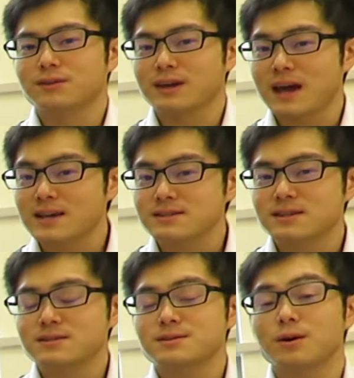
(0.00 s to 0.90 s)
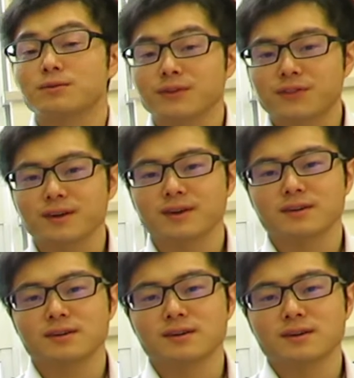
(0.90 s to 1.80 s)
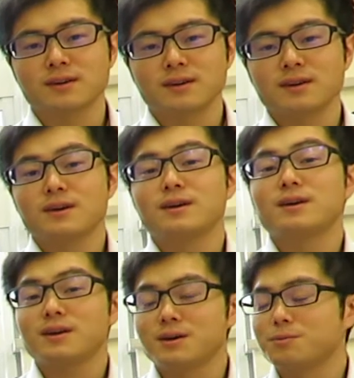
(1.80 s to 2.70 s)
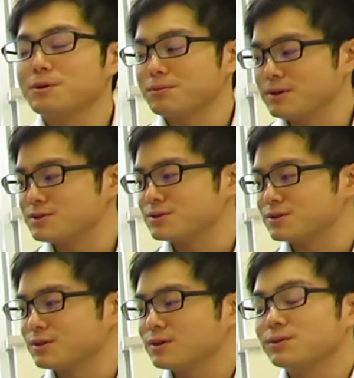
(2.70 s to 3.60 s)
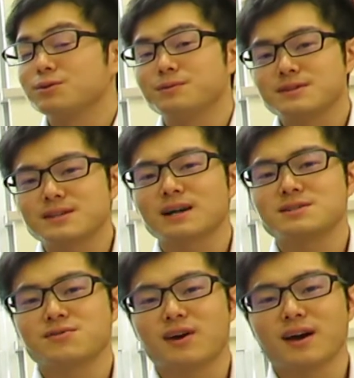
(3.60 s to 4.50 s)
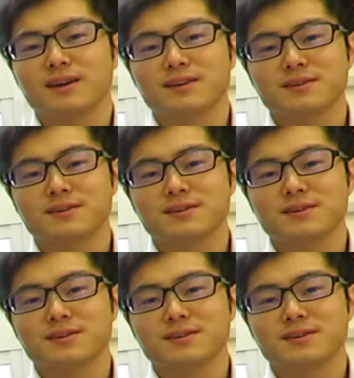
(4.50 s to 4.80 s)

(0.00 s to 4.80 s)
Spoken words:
the essence of a thing, it will lead you to be satisfied.